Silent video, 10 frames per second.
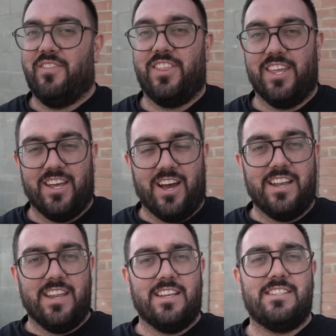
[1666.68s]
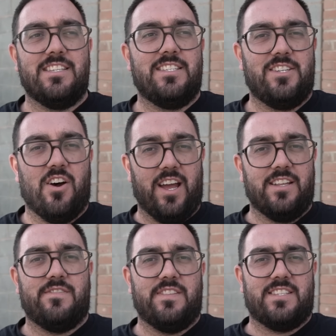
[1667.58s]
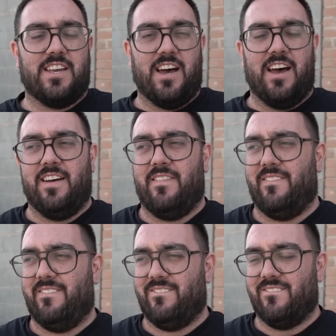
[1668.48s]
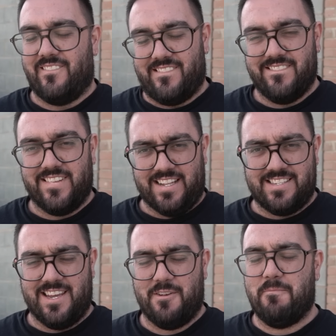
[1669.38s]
the idea is 9s for this car. That's it.